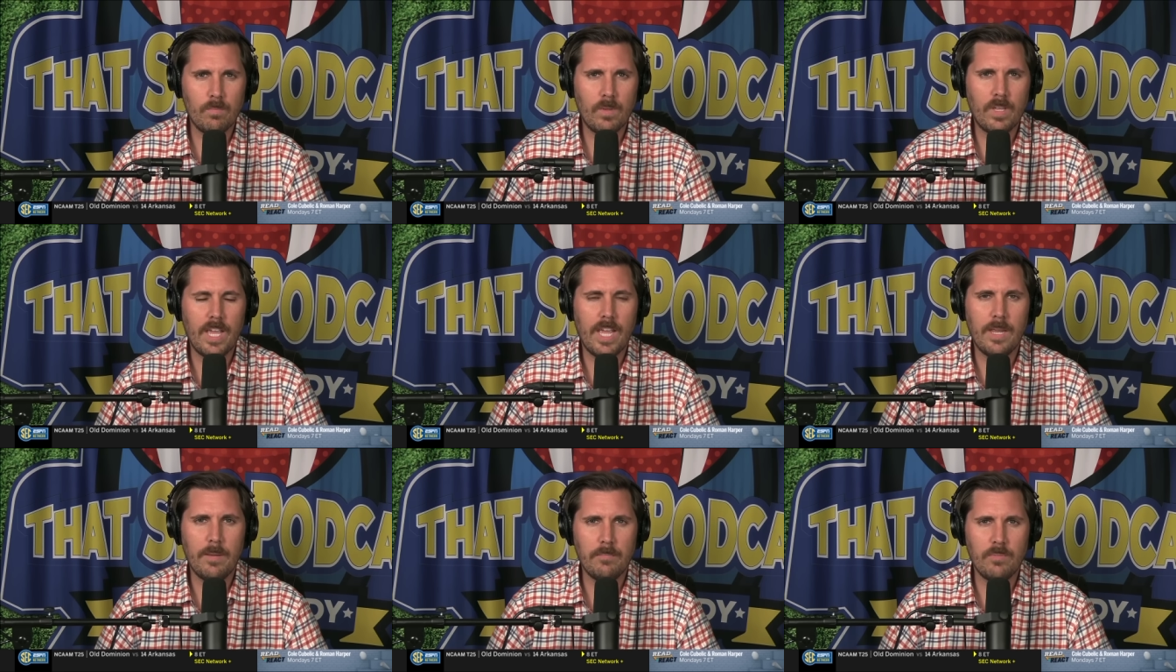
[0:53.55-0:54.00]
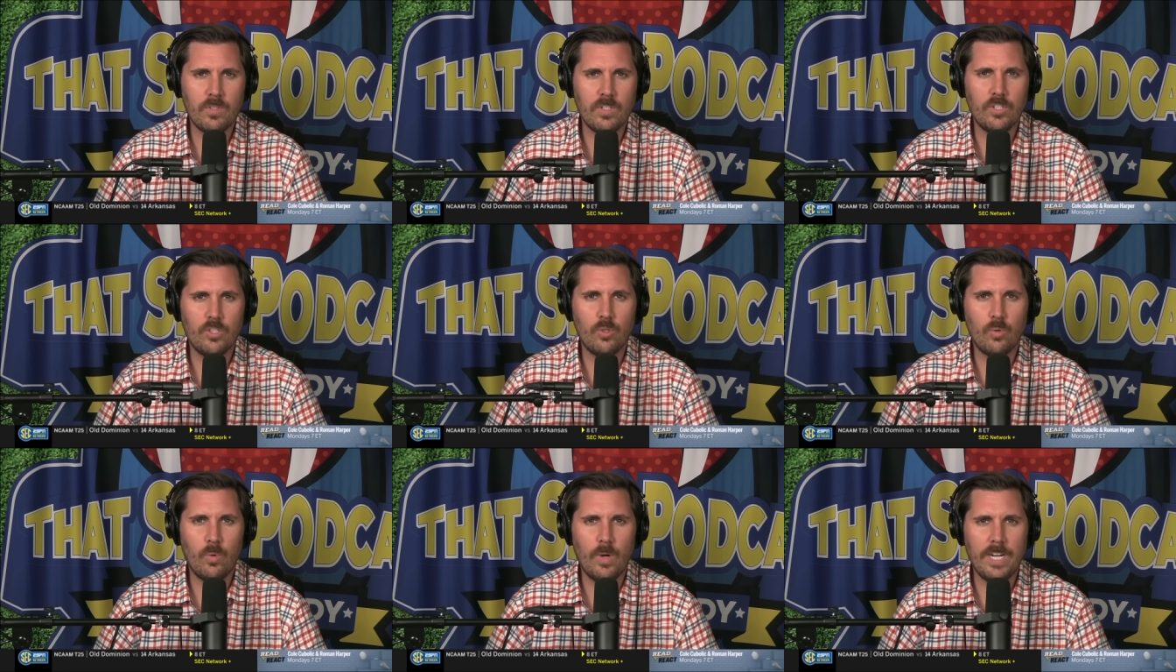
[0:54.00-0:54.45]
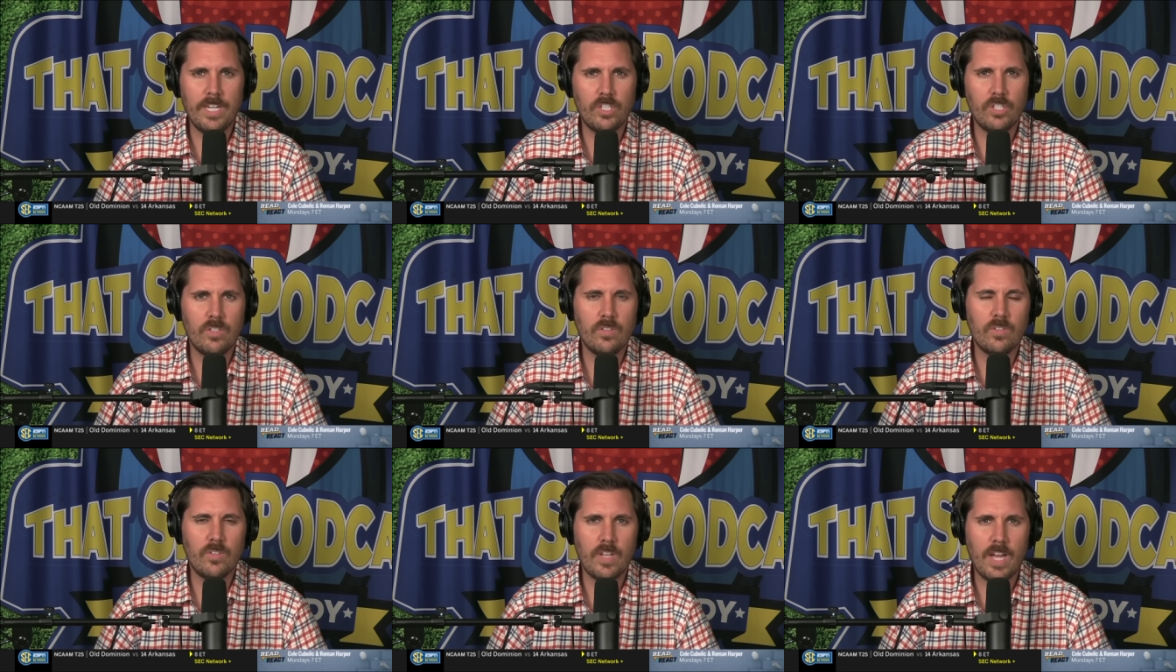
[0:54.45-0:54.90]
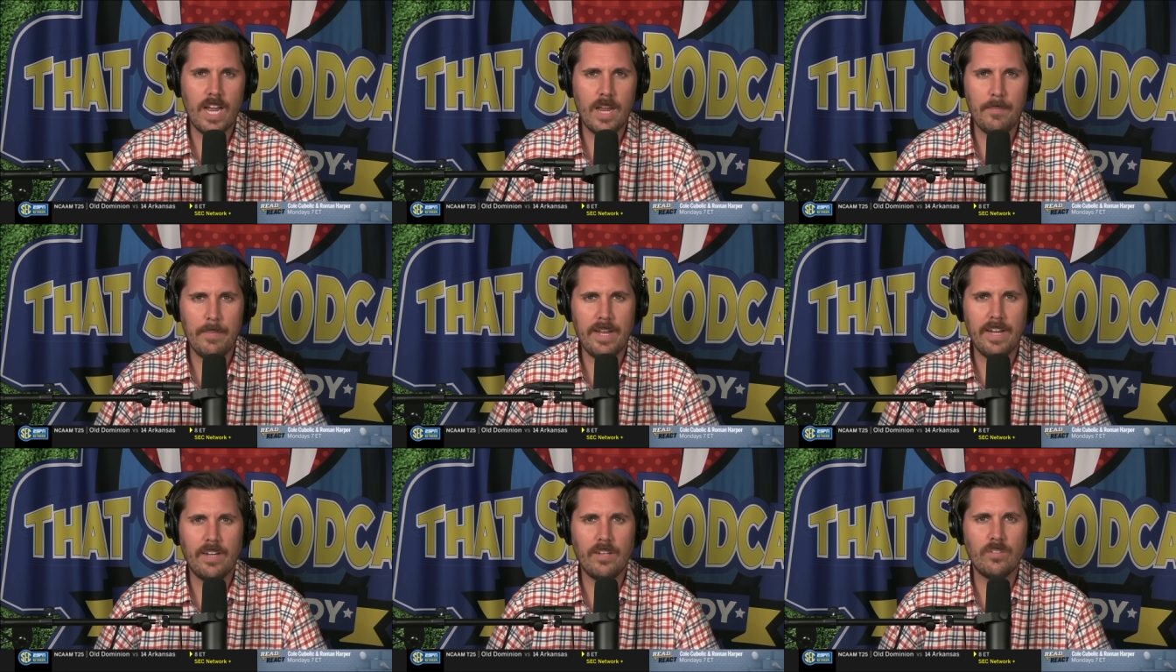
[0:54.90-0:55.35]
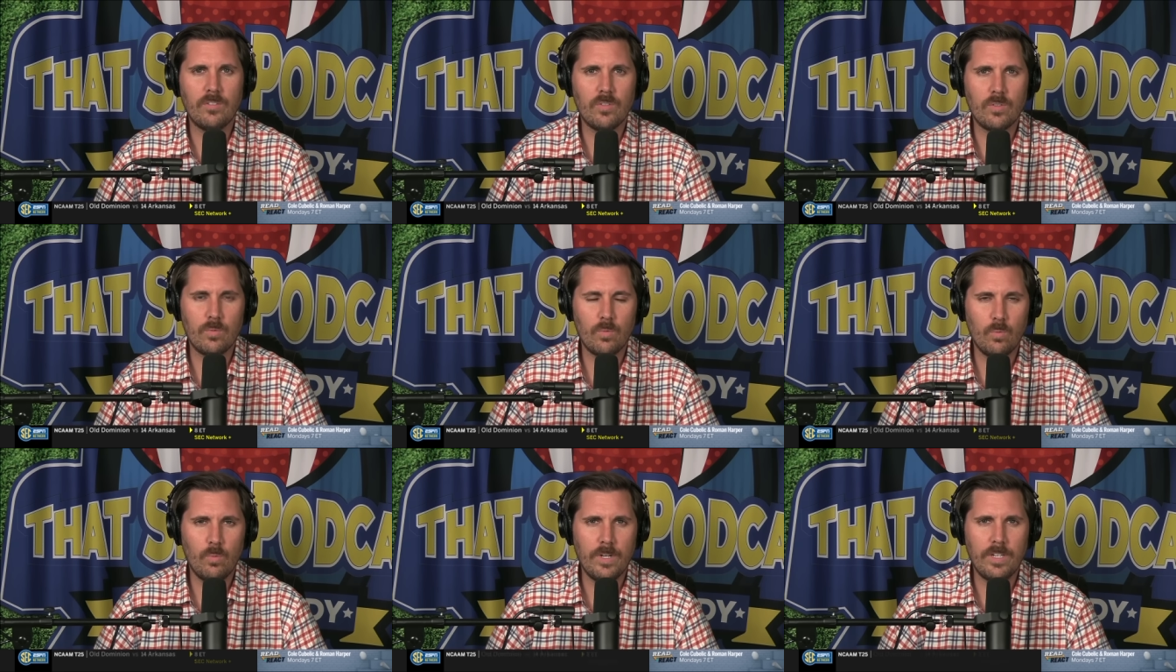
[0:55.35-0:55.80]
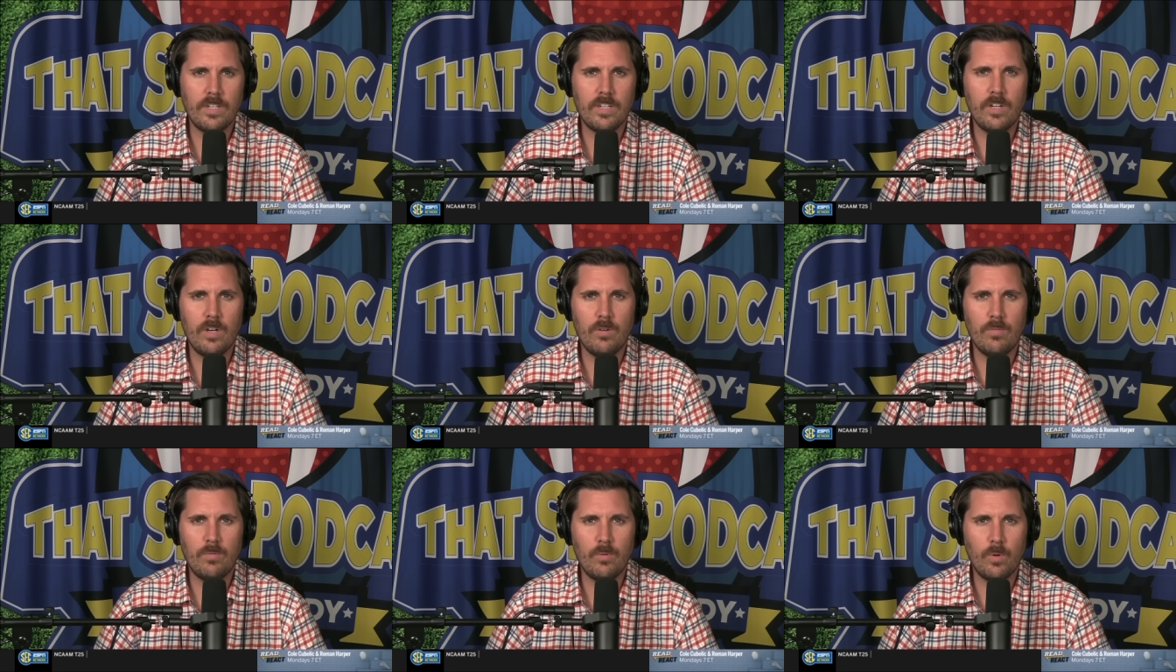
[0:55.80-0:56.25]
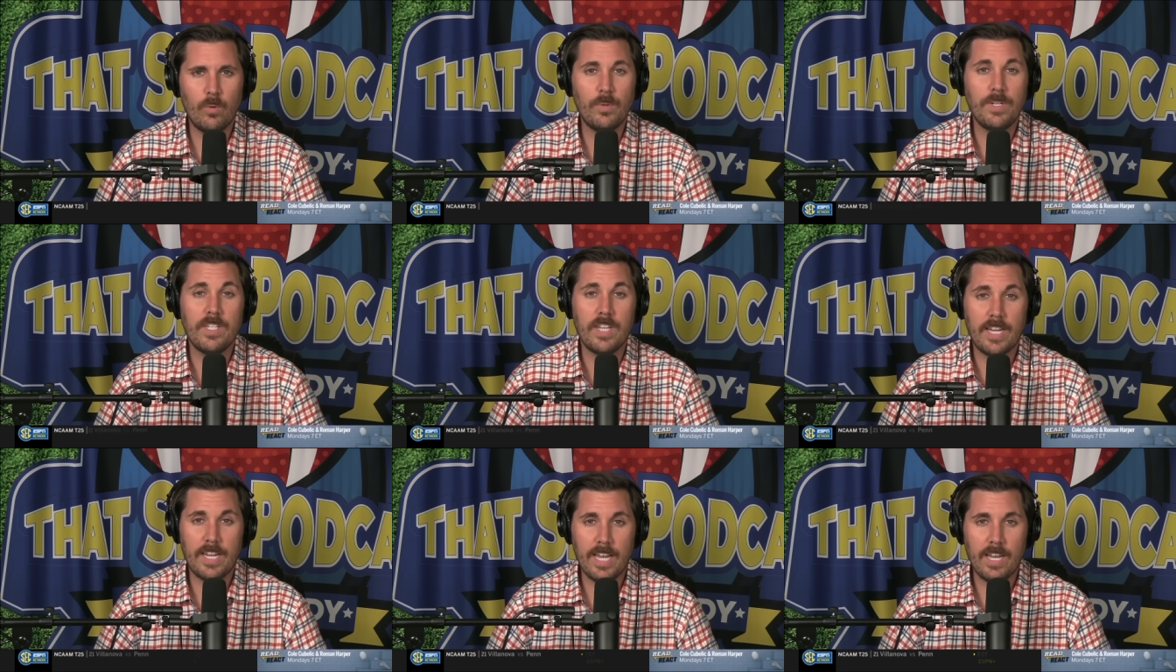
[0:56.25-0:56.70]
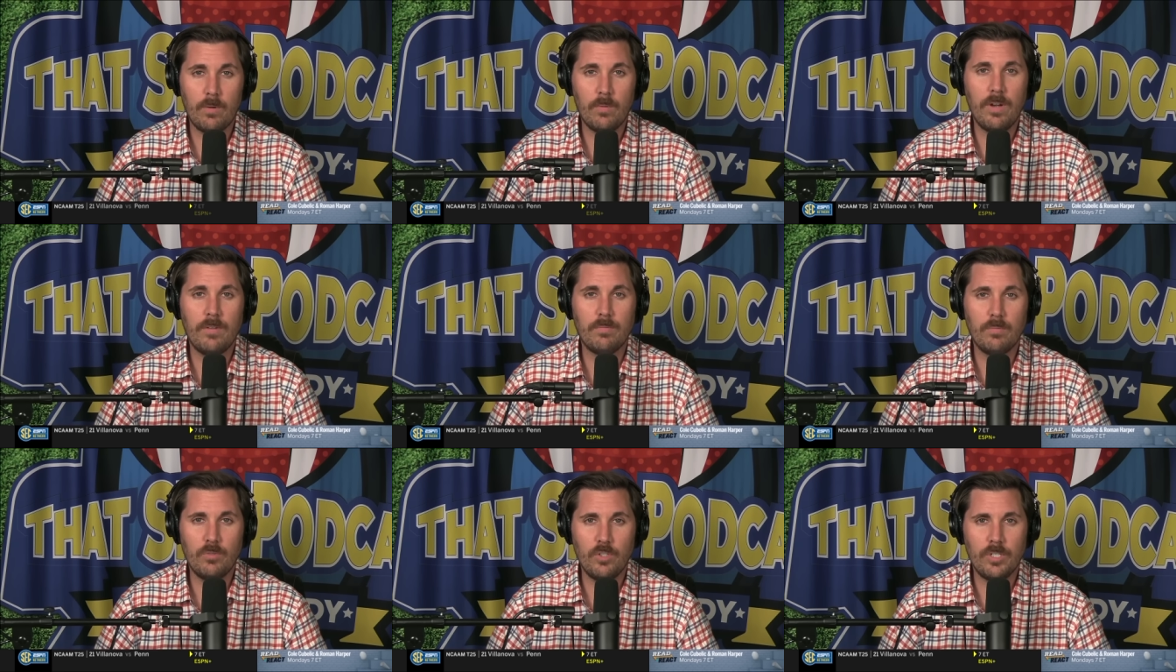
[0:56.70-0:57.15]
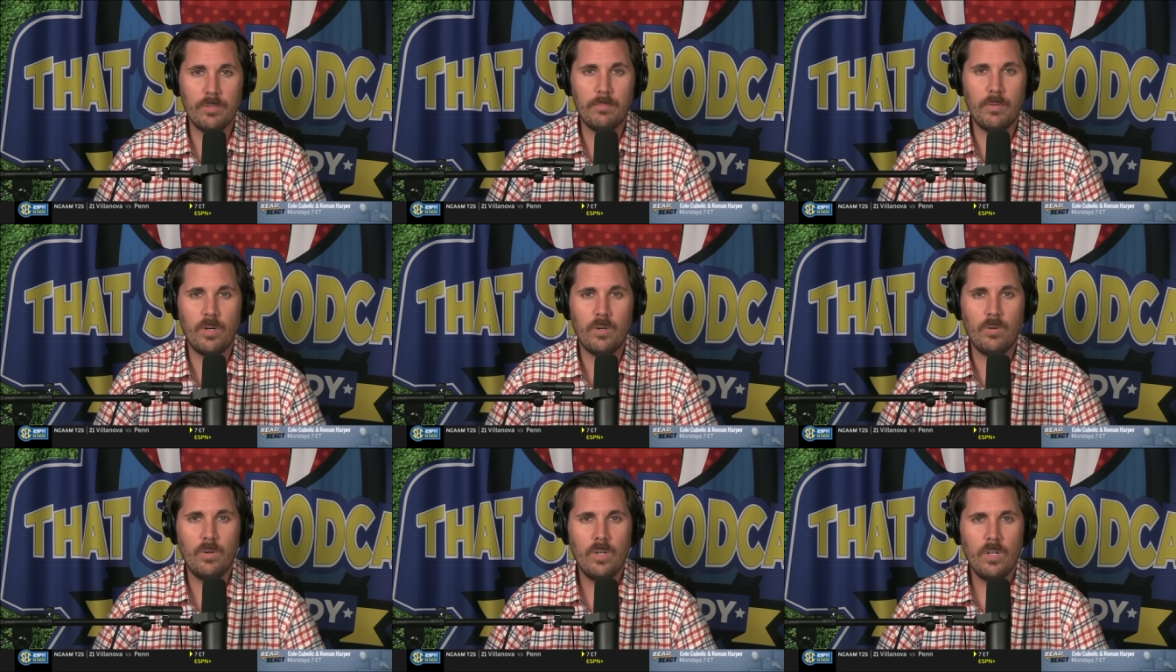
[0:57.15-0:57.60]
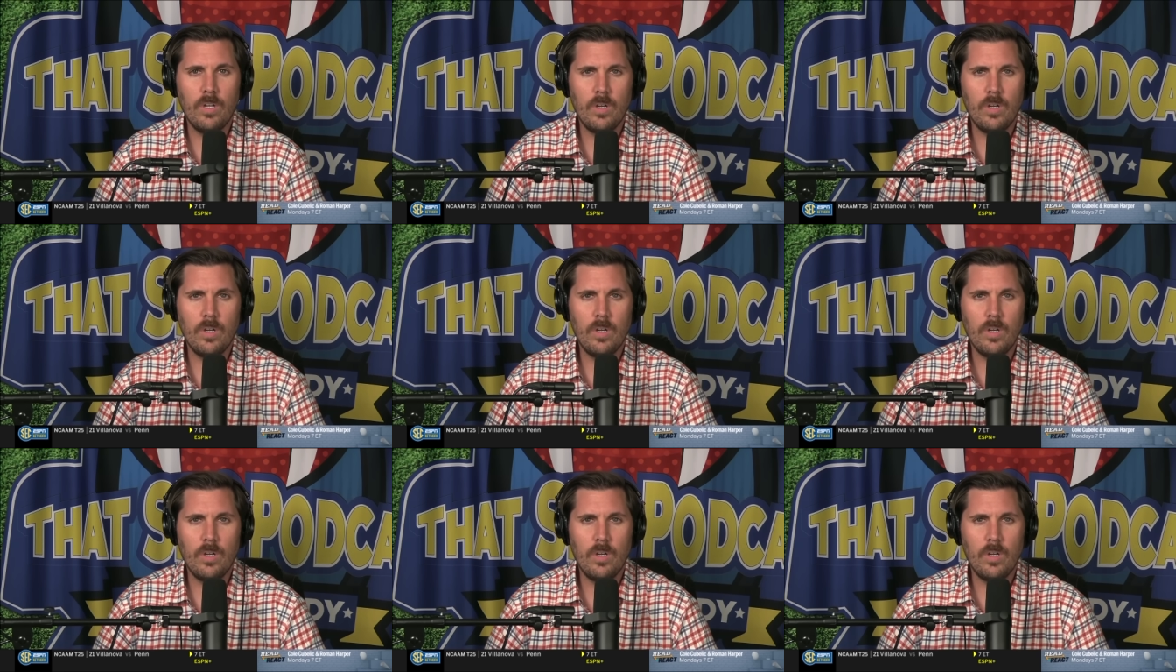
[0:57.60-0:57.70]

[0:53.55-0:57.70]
game situations, timeouts, when to go for it, we take that away from Jimbo.